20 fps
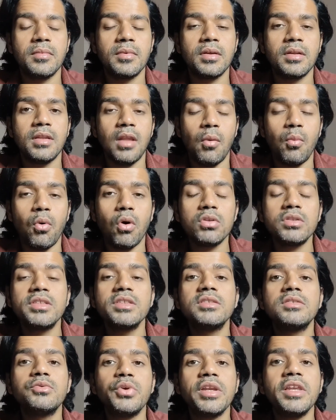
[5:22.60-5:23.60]
Now what
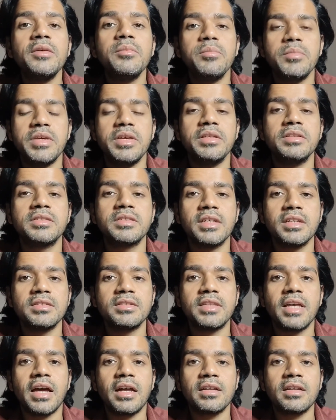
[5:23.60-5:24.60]
this really means is
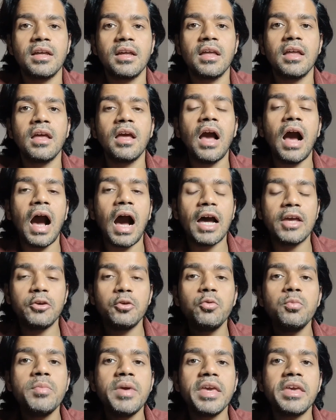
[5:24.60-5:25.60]
that, are
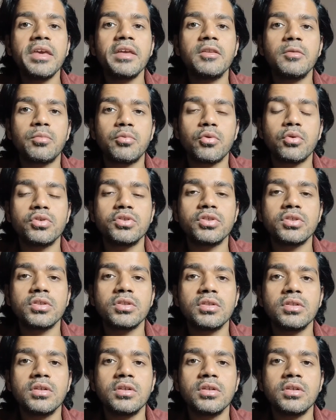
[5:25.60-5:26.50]
you making the brochure